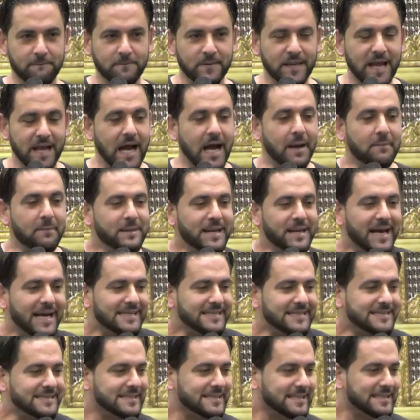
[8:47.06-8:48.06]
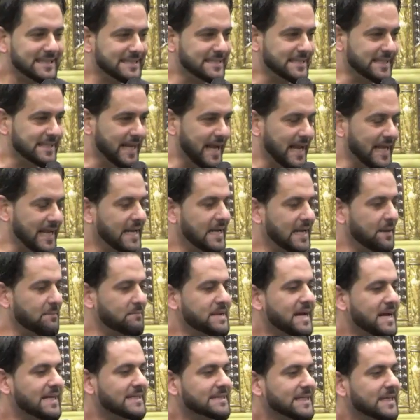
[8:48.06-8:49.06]
Now, I'm not
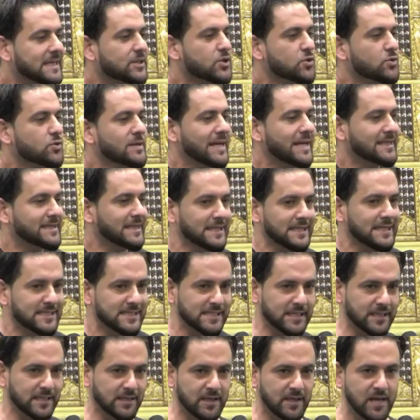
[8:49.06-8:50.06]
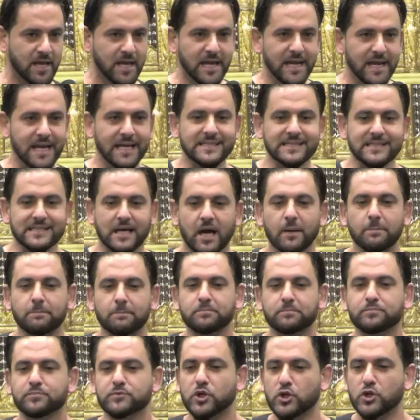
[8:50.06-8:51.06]
telling you not to listen. It's
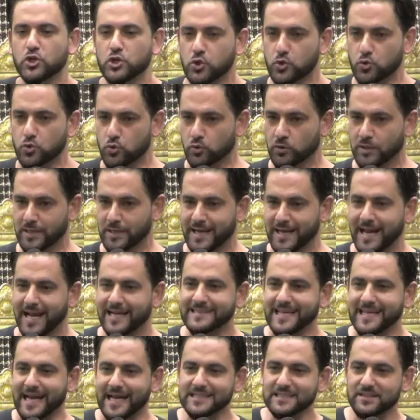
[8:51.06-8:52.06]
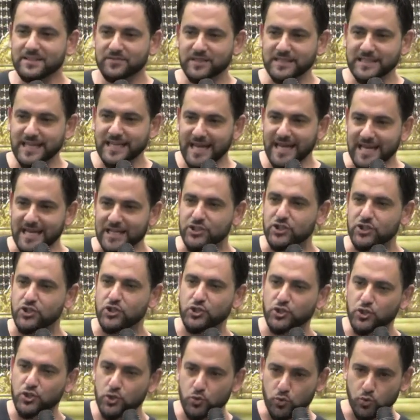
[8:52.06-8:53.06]
up to you. At the end of the day, it's
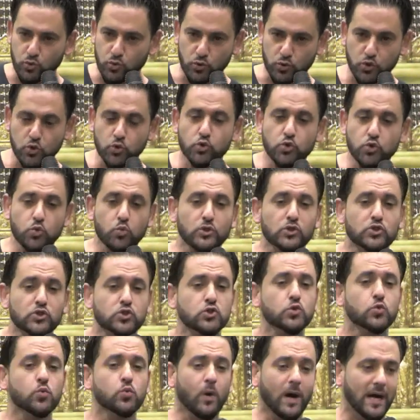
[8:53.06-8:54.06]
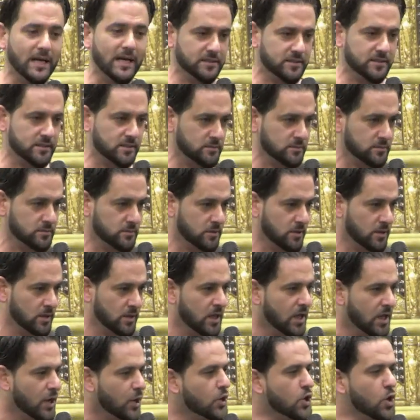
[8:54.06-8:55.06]
you. You do what you want.
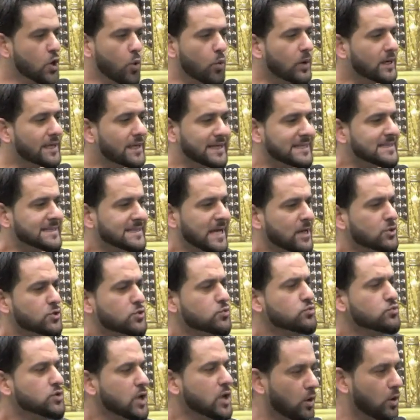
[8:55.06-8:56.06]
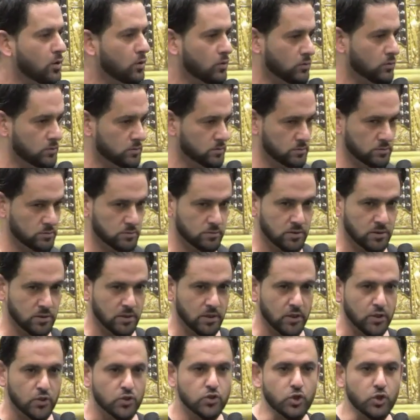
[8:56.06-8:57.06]
No one can tell you, no,
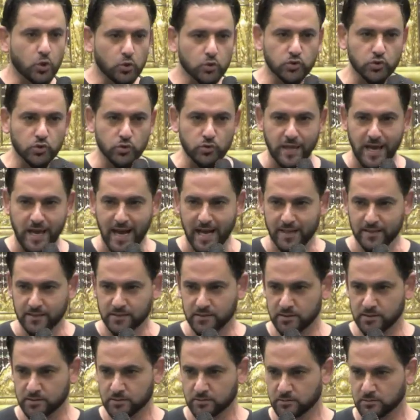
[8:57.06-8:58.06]
don't do that.